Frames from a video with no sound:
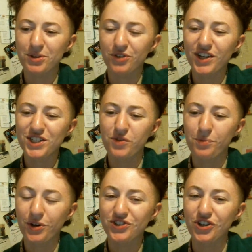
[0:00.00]
but the rest of the
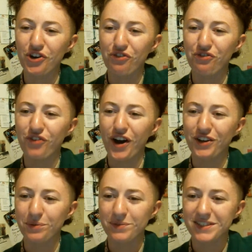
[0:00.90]
books can go
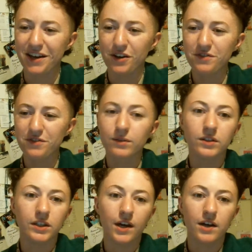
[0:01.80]
fuck themselves.
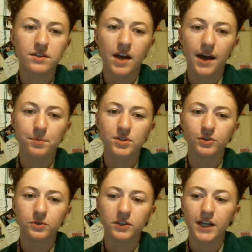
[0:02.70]
Yes,
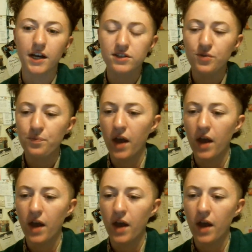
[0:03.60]
absolutely yes.